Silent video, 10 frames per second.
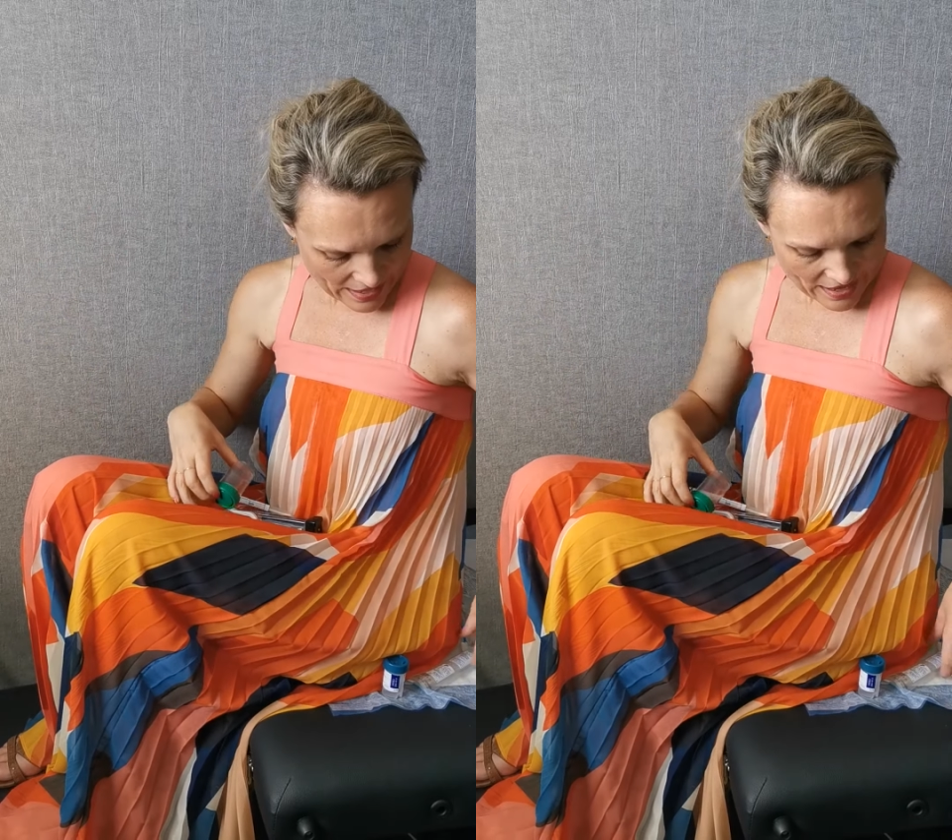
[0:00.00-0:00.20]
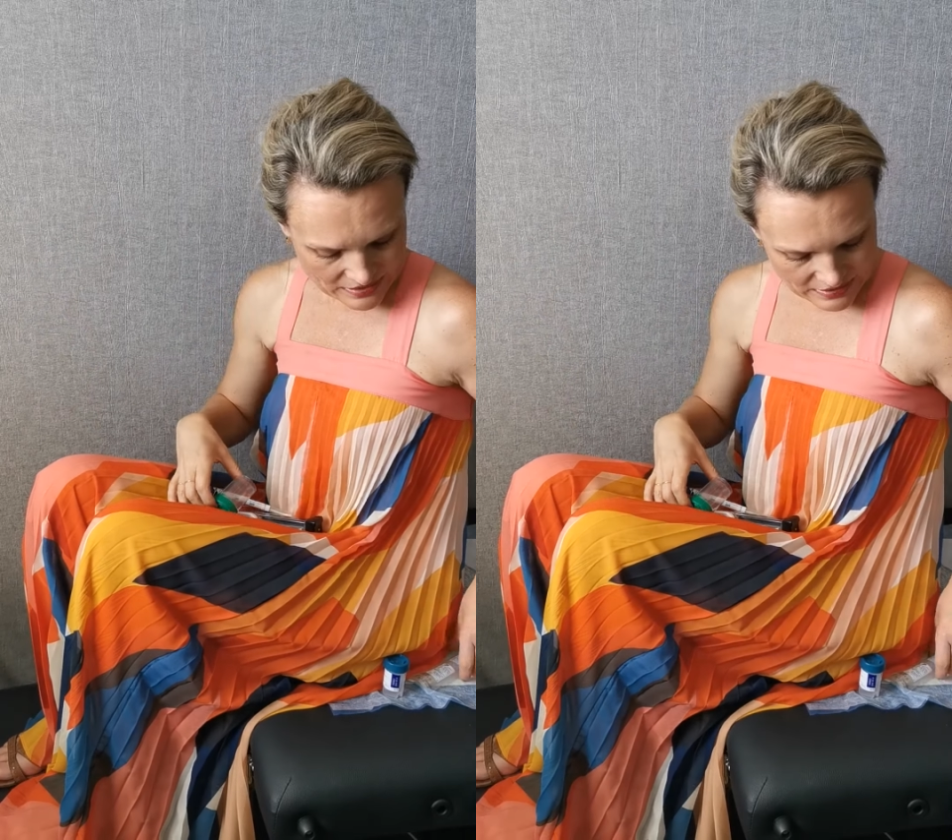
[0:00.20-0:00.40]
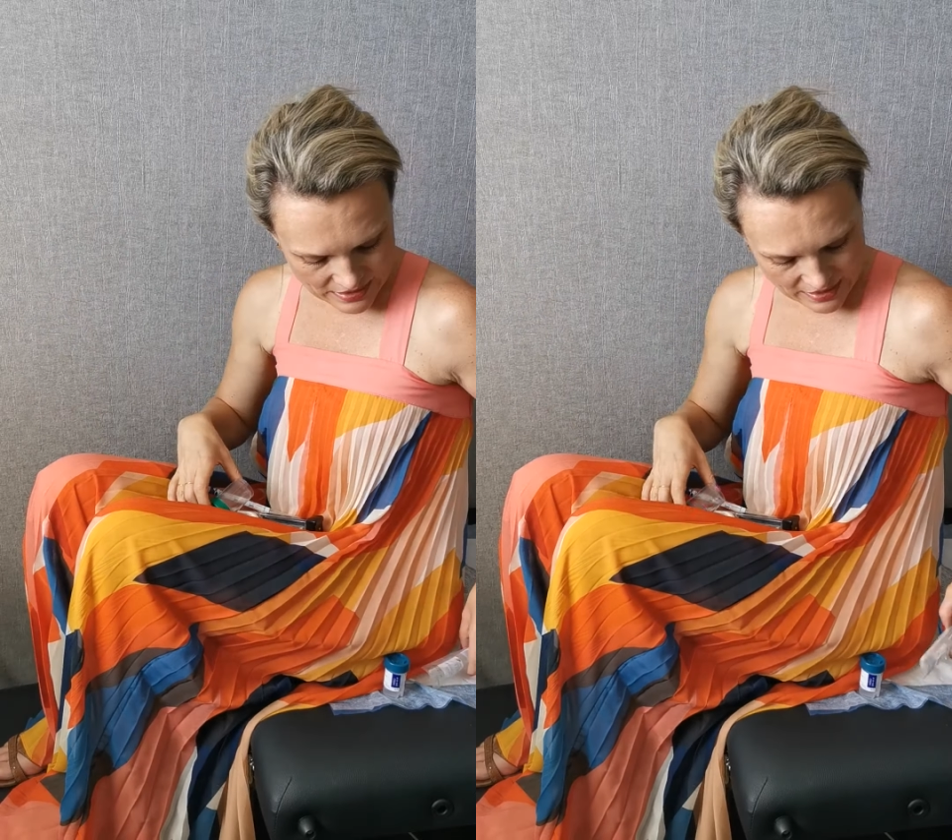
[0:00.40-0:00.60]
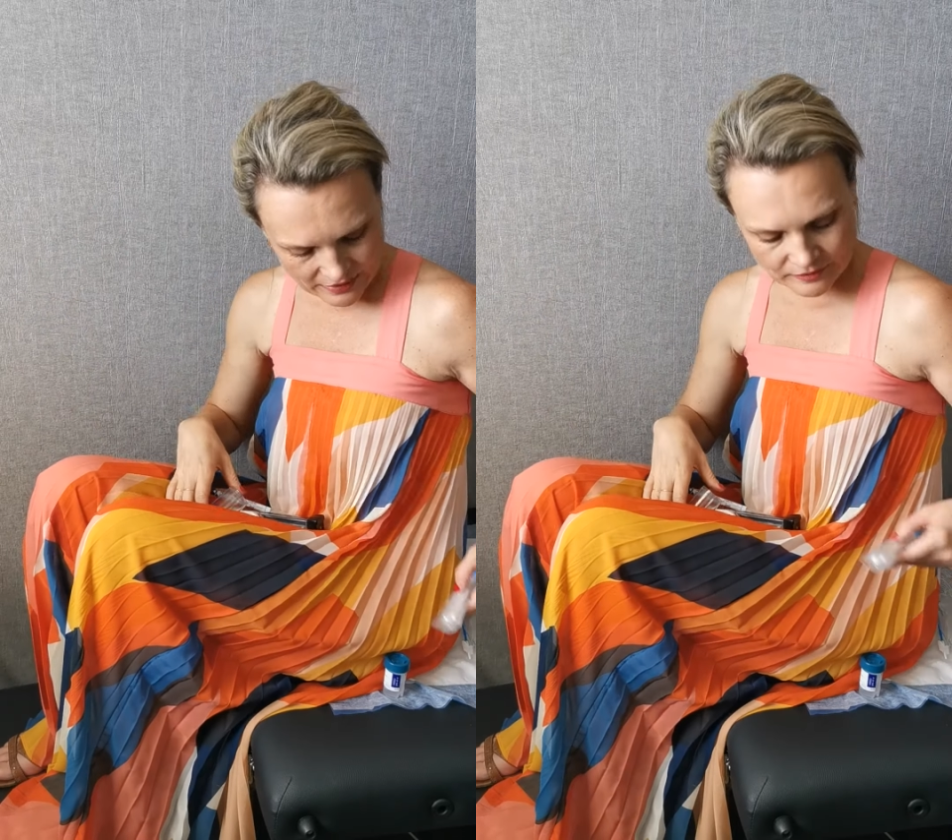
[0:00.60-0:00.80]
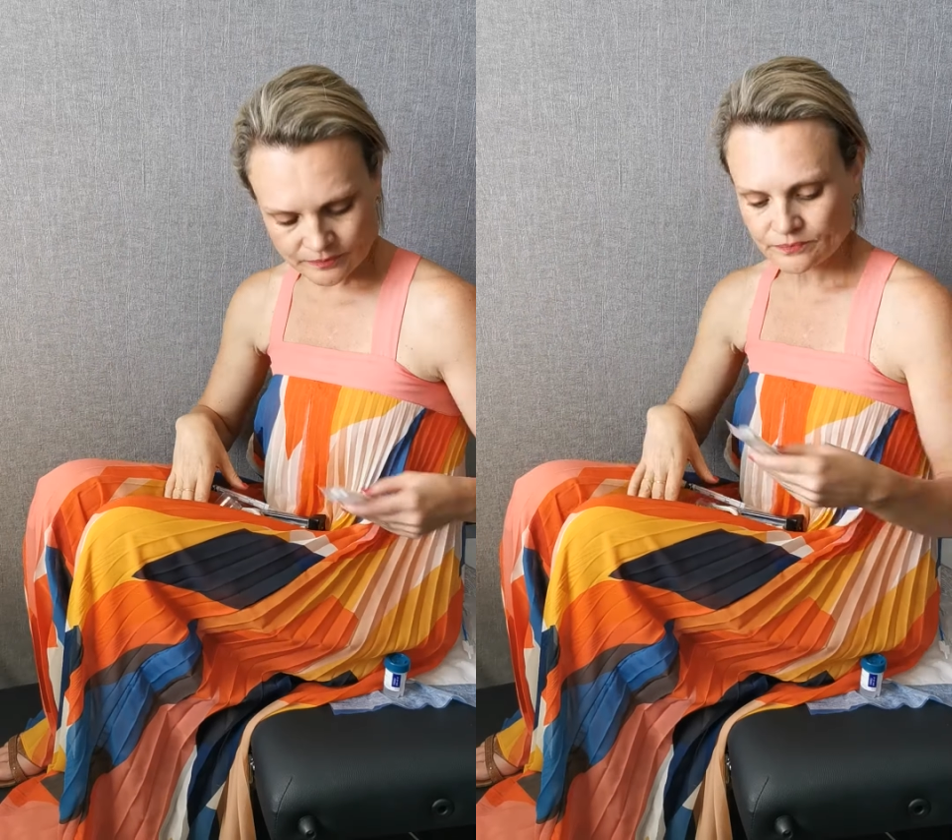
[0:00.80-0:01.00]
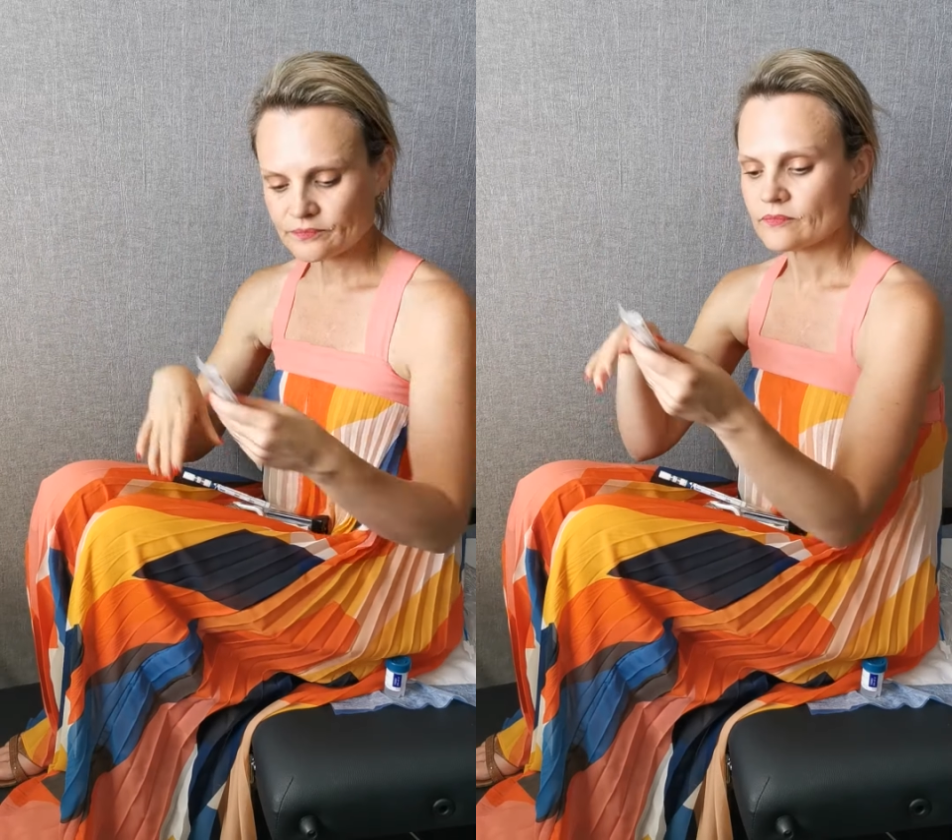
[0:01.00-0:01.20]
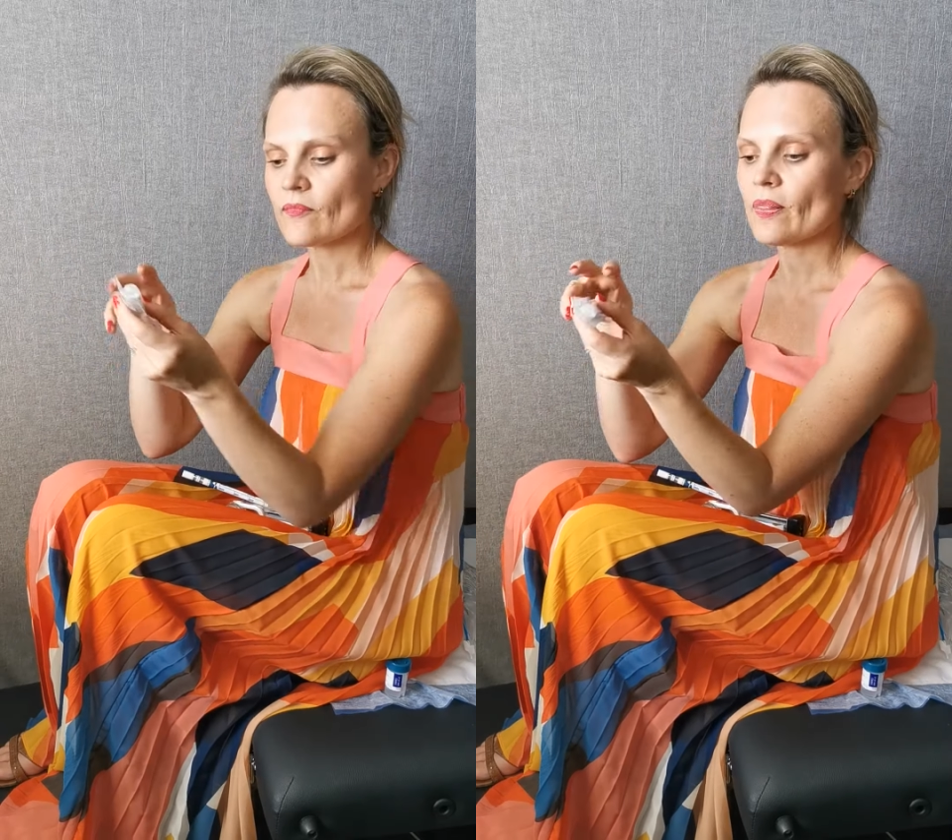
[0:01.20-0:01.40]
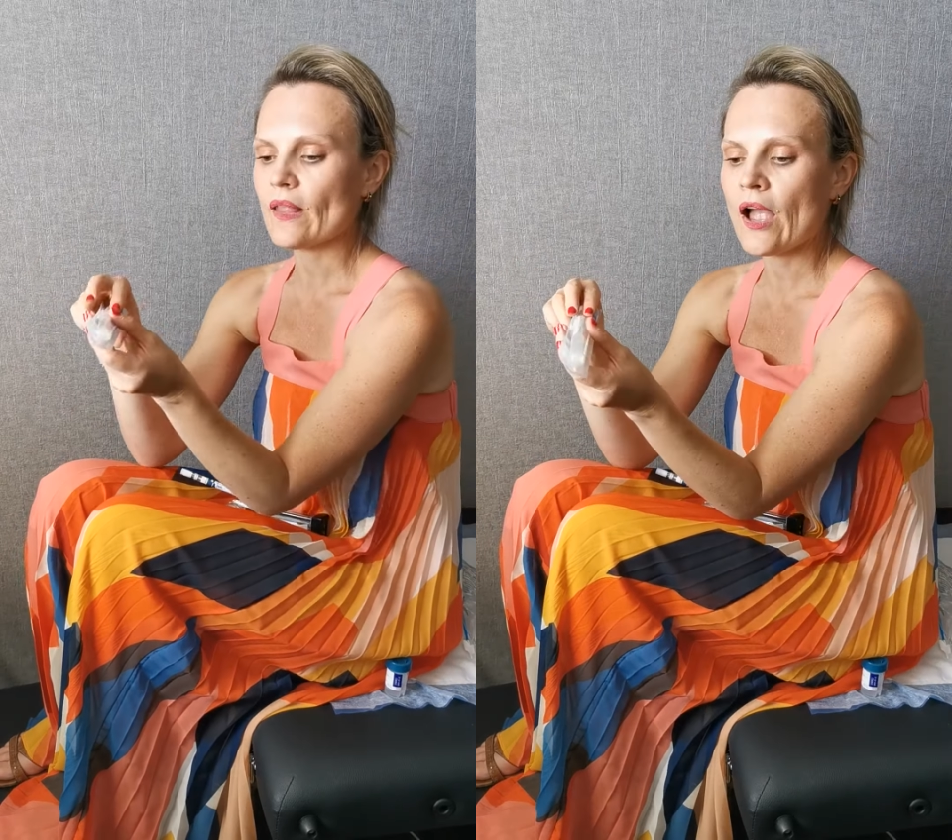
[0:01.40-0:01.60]
And then
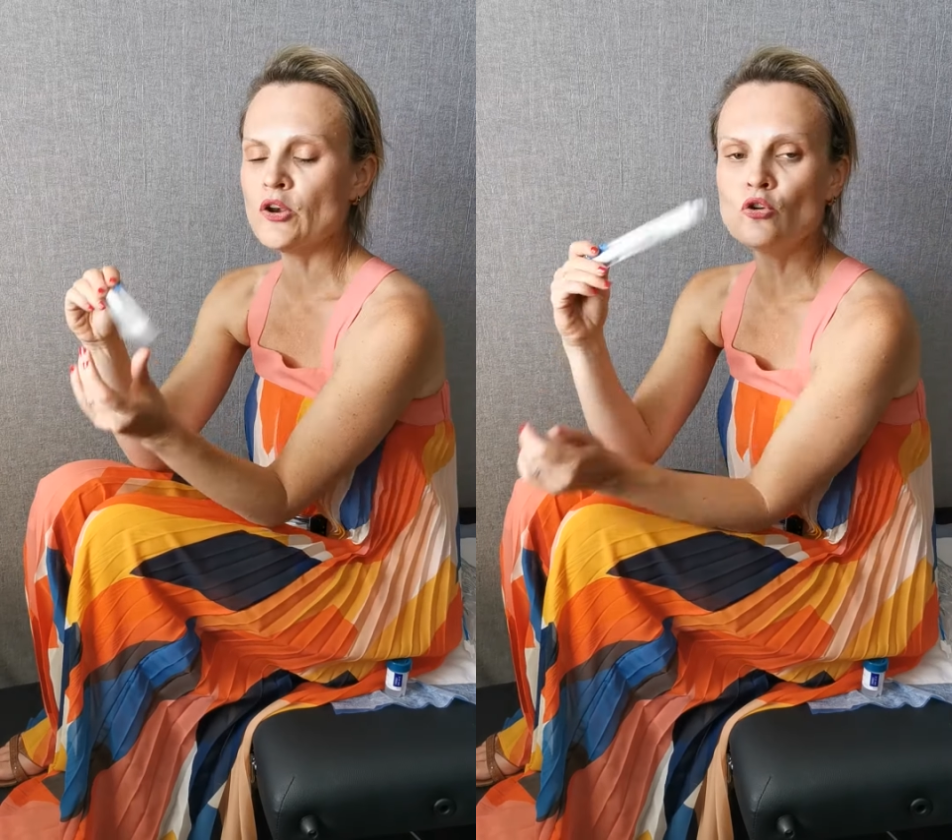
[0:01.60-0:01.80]
a